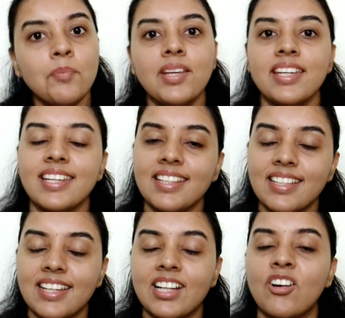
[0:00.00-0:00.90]
making
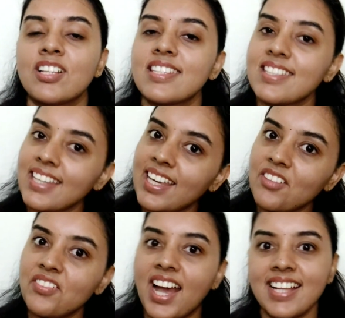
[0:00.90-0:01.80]
the record
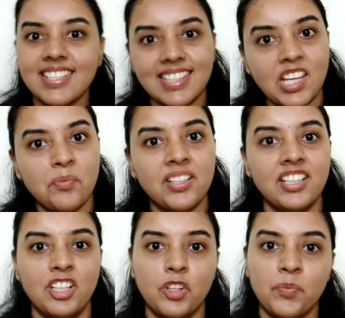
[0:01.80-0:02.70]
safe and stable.